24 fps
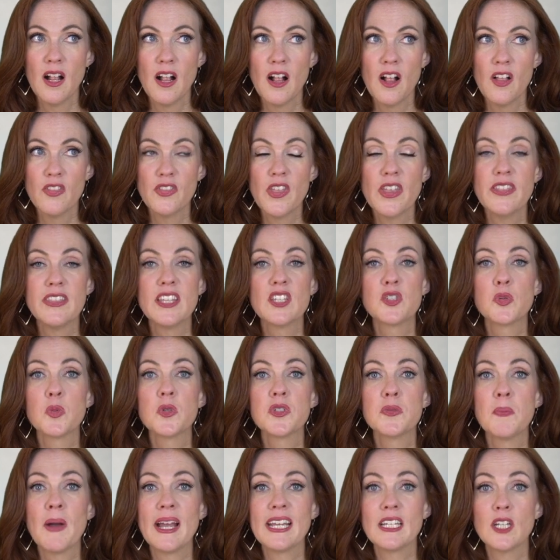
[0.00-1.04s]
This was
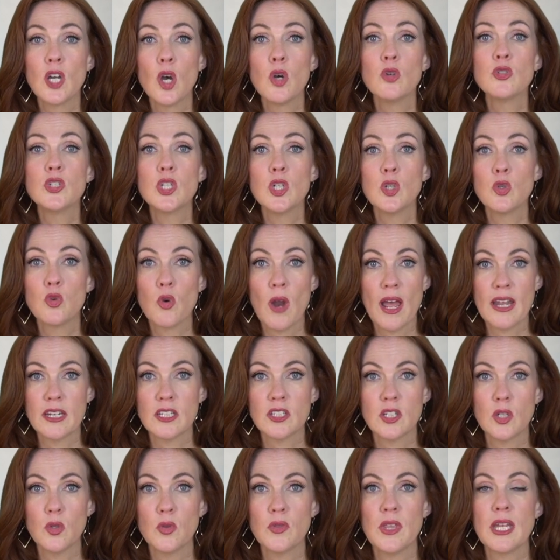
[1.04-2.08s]
my go-to
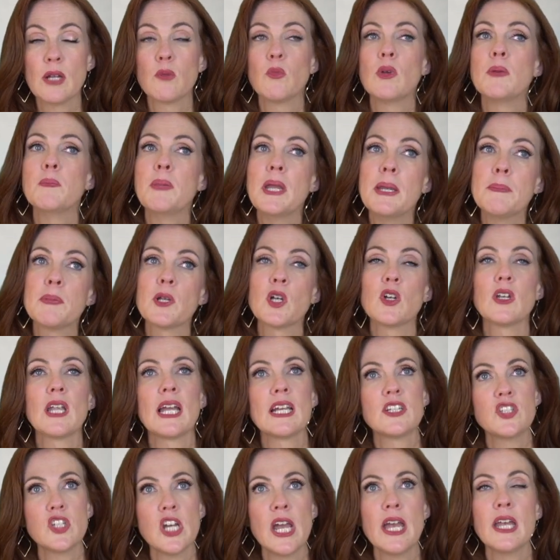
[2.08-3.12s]
gratitude thing. When people are
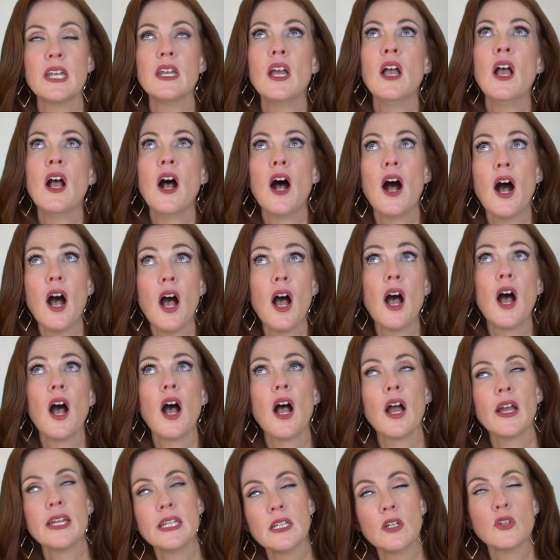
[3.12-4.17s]
like, Jen,
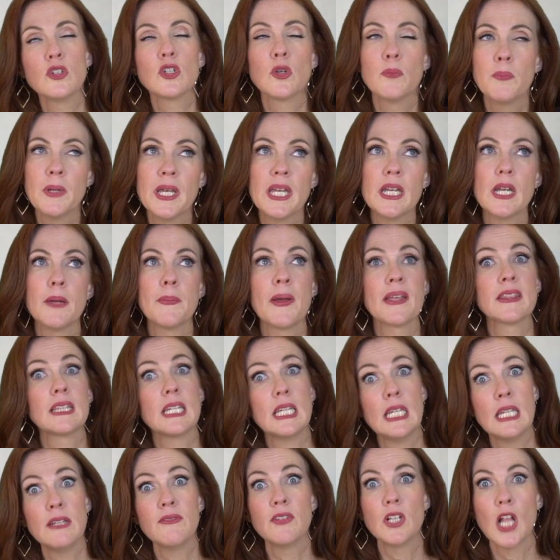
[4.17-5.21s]
your bit about
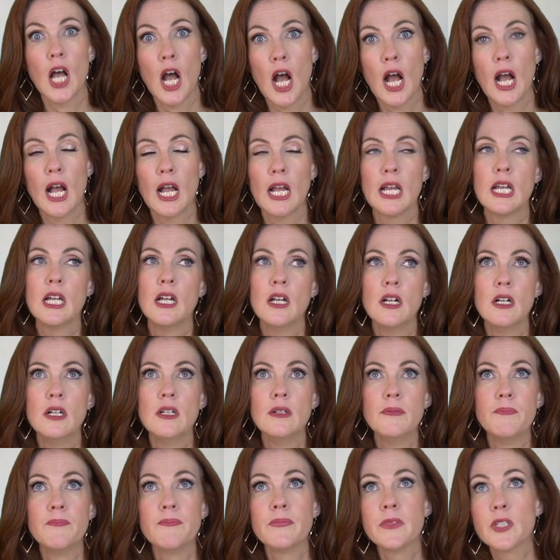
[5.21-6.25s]
the evil eye,
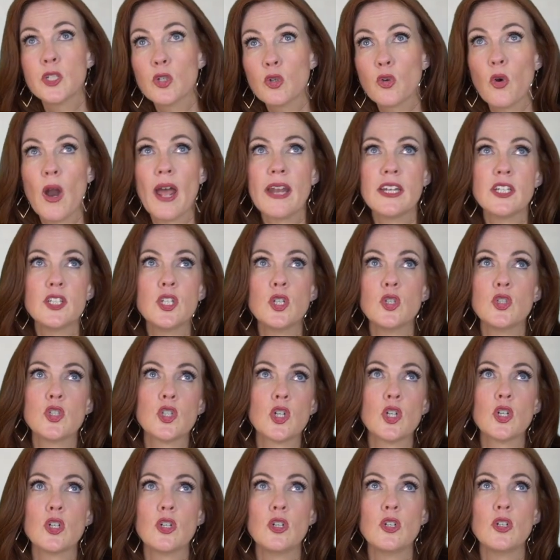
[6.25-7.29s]
your gratitude
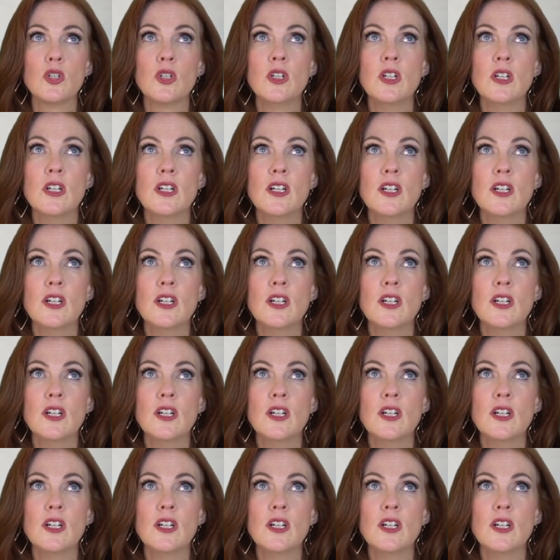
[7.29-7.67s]
journal.